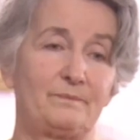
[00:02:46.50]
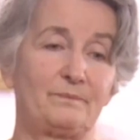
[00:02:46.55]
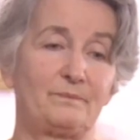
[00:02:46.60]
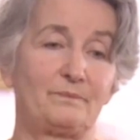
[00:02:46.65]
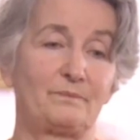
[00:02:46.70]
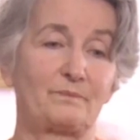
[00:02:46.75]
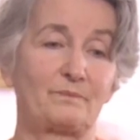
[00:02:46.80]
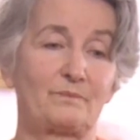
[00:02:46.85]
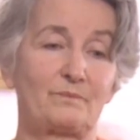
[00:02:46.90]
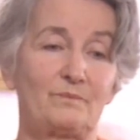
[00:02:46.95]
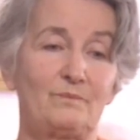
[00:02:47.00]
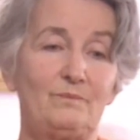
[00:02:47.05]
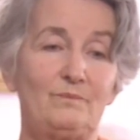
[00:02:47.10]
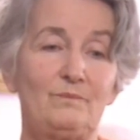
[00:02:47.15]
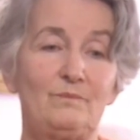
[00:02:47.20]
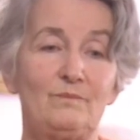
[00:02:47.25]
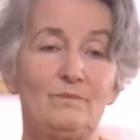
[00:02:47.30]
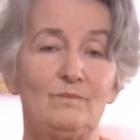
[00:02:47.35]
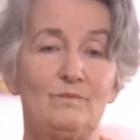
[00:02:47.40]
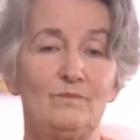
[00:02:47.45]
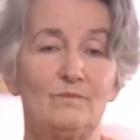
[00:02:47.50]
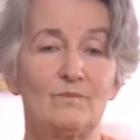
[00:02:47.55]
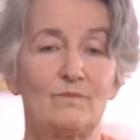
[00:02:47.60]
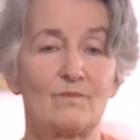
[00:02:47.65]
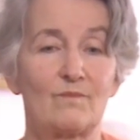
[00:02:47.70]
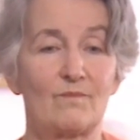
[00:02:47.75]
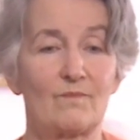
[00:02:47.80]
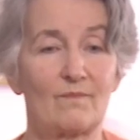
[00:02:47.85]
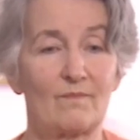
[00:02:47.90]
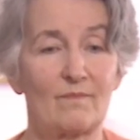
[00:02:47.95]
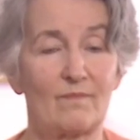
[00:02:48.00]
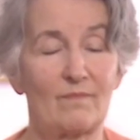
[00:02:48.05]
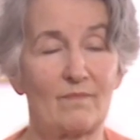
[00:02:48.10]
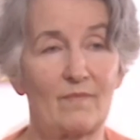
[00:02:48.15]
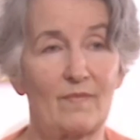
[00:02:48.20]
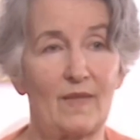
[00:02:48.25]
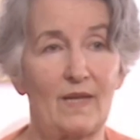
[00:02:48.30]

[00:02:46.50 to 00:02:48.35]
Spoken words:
No one is speaking in this clip.